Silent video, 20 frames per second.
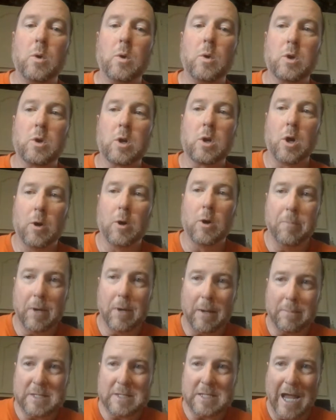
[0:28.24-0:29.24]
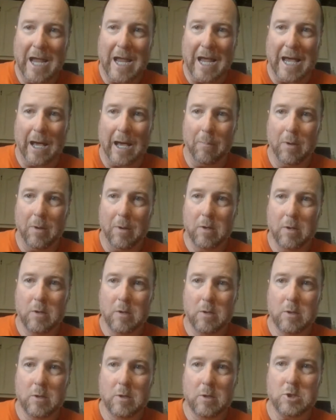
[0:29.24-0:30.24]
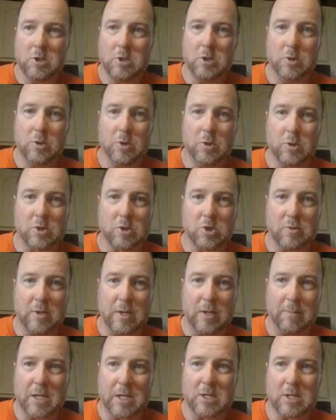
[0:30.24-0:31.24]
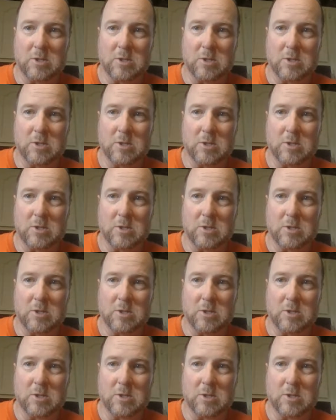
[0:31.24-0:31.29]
You're going to open up a tab to do your streaming.